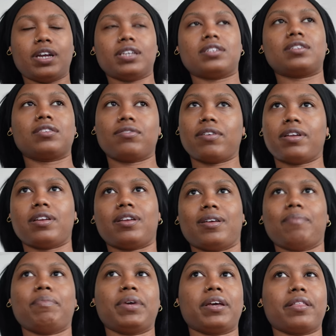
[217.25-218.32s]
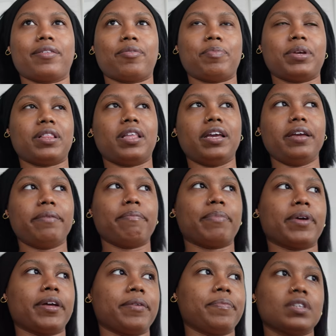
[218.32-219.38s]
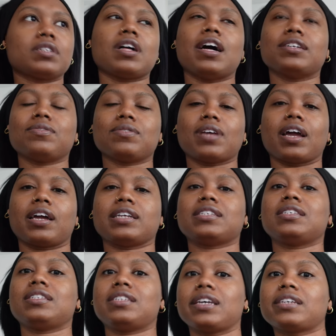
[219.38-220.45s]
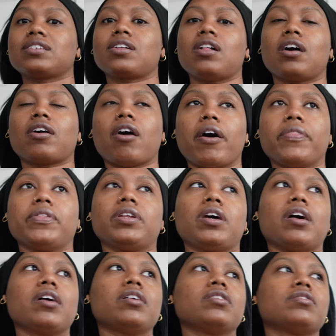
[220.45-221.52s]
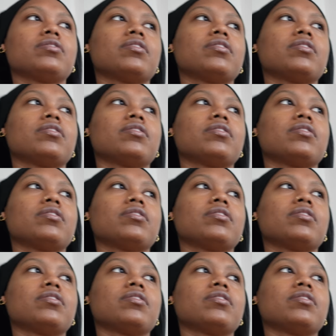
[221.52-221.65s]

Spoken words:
I still ended up being a little bit late, but this class was like 6 o'clock on the dot.